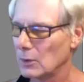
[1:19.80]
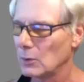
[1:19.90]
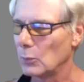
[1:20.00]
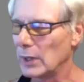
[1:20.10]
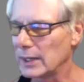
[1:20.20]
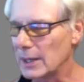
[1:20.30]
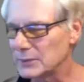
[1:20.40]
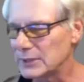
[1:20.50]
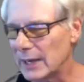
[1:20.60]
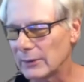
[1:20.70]
When it
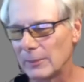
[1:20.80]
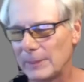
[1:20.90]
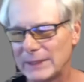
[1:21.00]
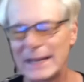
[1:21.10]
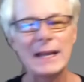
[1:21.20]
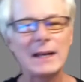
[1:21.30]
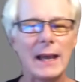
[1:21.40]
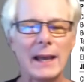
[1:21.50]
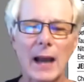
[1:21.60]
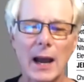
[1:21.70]
comes down to the betaine
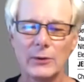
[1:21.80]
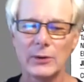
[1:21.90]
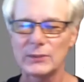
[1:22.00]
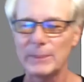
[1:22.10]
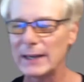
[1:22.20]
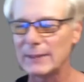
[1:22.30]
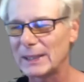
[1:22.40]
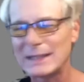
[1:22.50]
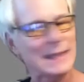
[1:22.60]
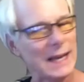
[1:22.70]
and hydrous,
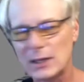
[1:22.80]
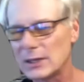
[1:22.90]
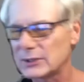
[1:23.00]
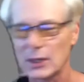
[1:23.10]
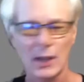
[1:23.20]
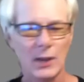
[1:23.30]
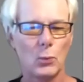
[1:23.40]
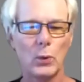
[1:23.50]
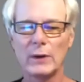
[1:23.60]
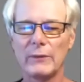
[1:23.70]
betaine is
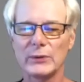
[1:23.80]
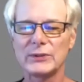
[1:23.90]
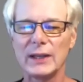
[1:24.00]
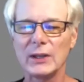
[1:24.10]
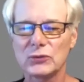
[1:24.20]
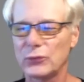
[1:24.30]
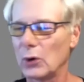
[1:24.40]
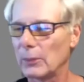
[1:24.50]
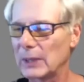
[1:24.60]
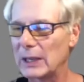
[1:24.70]
one of those things
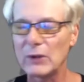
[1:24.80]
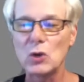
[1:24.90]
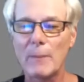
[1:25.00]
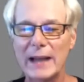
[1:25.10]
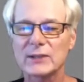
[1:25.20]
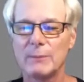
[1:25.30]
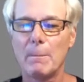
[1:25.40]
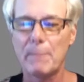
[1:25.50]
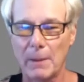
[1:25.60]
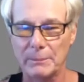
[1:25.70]
for giving you maximum
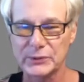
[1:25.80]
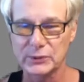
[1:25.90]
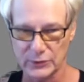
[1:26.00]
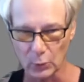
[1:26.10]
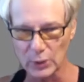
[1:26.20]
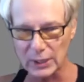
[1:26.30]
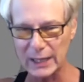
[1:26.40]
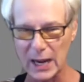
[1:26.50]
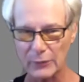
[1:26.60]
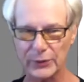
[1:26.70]
pumps. So you're
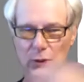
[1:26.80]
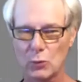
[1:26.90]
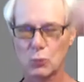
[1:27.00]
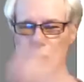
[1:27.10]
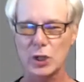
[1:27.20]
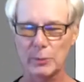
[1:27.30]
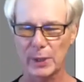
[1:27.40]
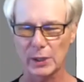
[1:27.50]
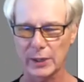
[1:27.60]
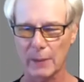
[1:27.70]
getting out there and you're really
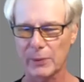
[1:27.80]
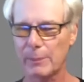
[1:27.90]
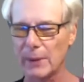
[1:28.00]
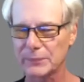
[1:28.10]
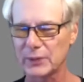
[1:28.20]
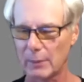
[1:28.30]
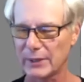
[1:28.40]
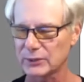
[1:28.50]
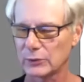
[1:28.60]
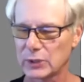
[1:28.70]
building up the pumps and the
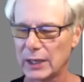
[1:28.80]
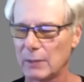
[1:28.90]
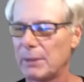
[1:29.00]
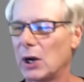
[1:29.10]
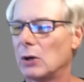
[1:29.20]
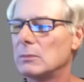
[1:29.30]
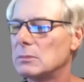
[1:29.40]
muscles are getting bigger.